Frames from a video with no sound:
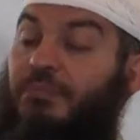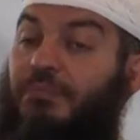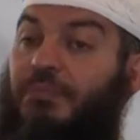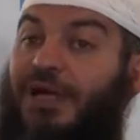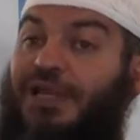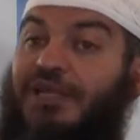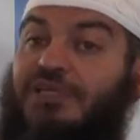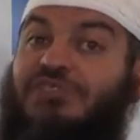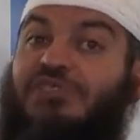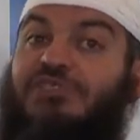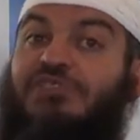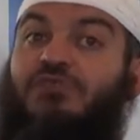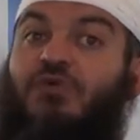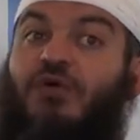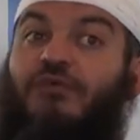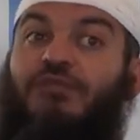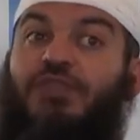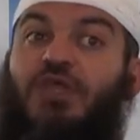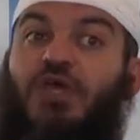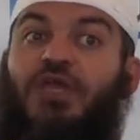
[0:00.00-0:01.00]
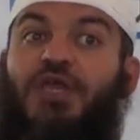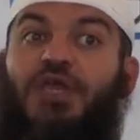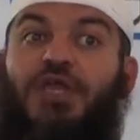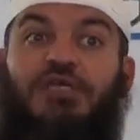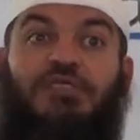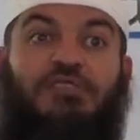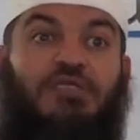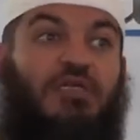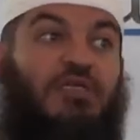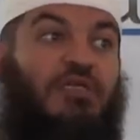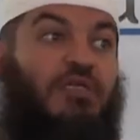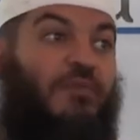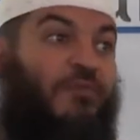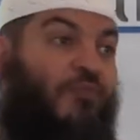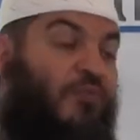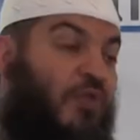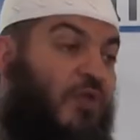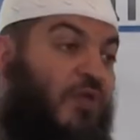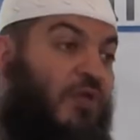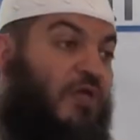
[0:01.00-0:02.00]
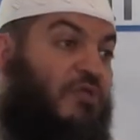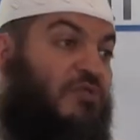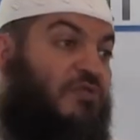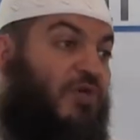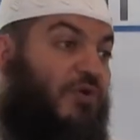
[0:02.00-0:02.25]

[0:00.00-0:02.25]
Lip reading: palaces of the kings in